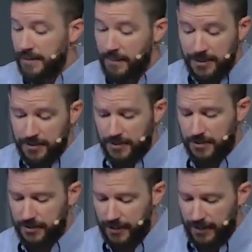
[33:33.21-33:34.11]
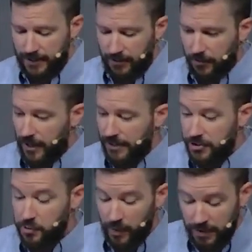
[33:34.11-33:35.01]
messes, or as
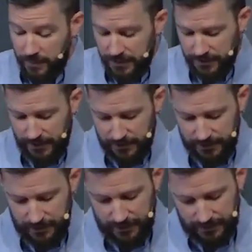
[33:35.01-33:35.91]
you run a business.